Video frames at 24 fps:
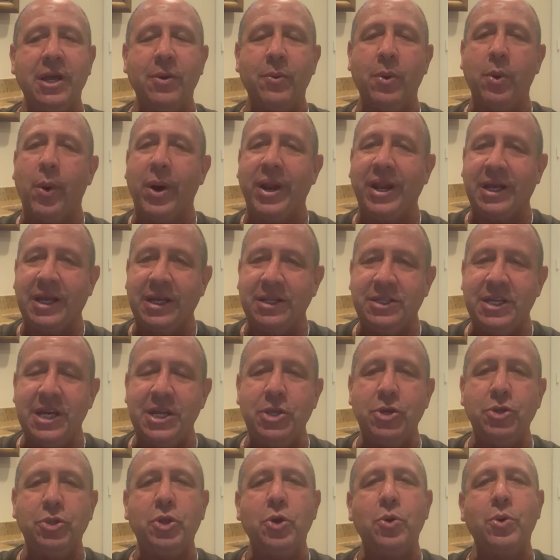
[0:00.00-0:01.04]
We want to
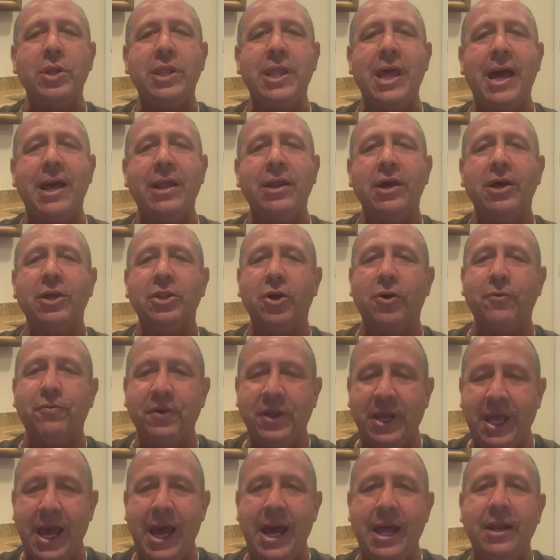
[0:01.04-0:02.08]
continue doing that. Don't
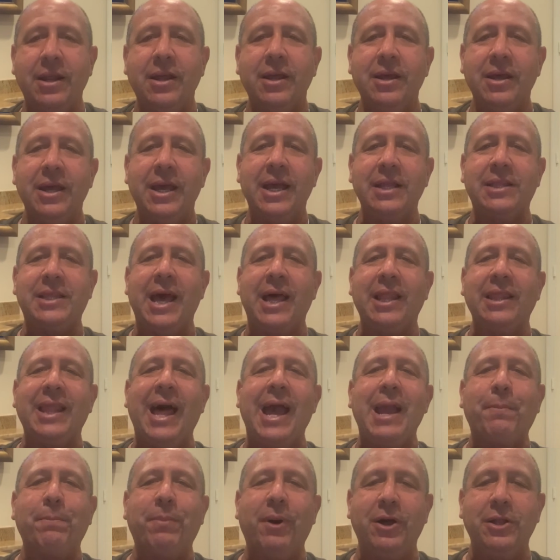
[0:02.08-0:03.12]
forget, hit that
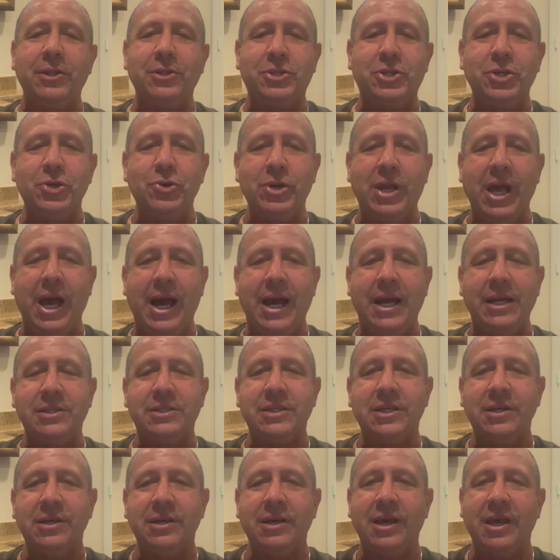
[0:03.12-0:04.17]
like button too, guys,
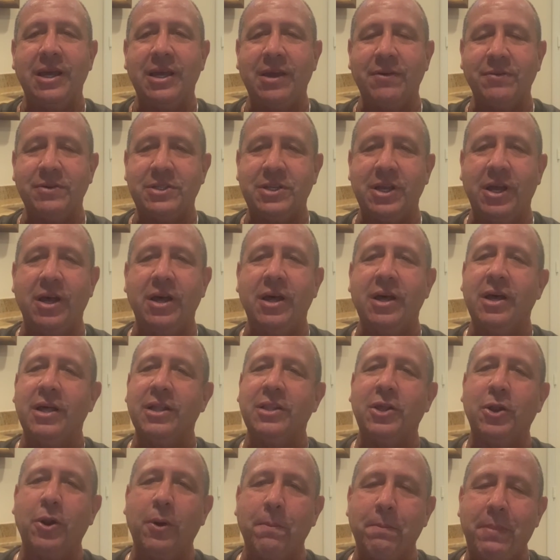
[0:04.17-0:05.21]
and give us a
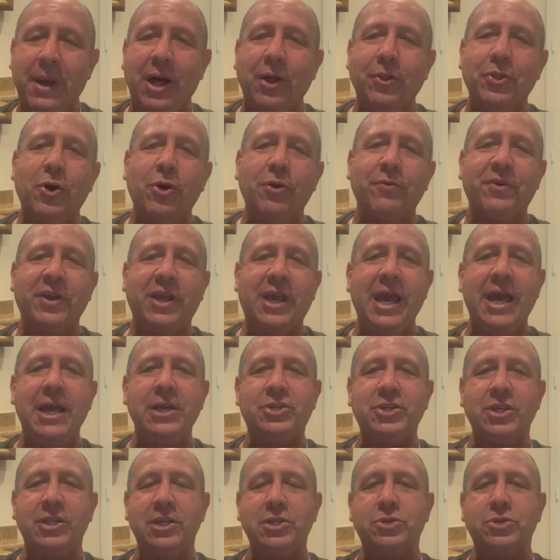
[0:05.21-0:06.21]
little bell notification.